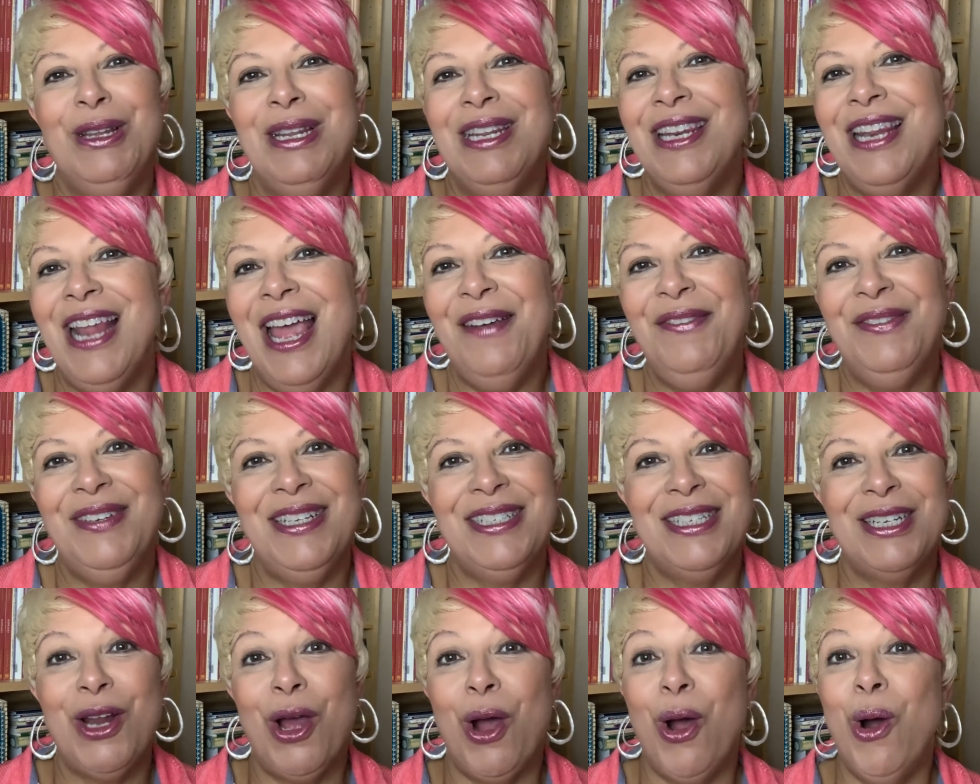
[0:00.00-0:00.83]
life
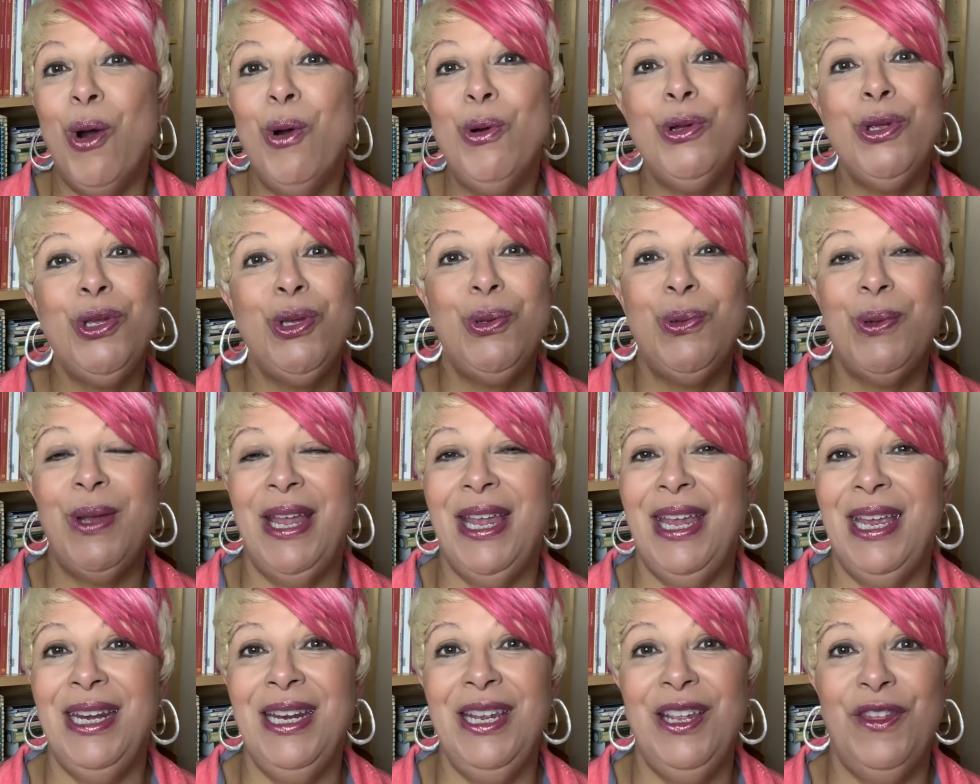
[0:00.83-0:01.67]
doesn't owe you
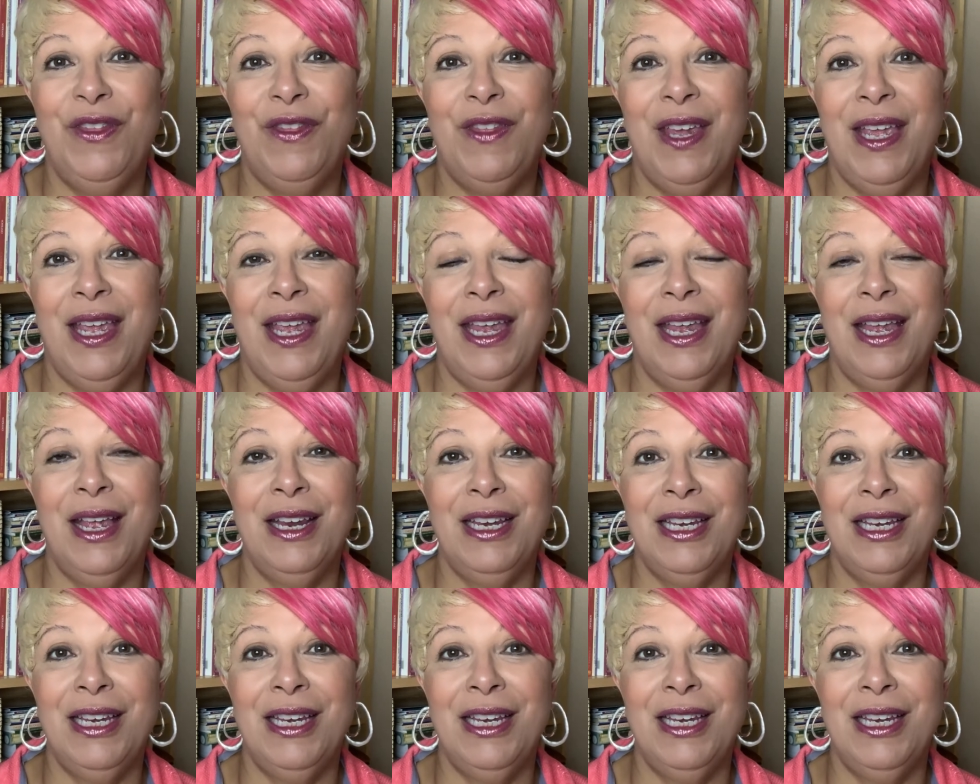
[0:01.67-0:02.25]
anything.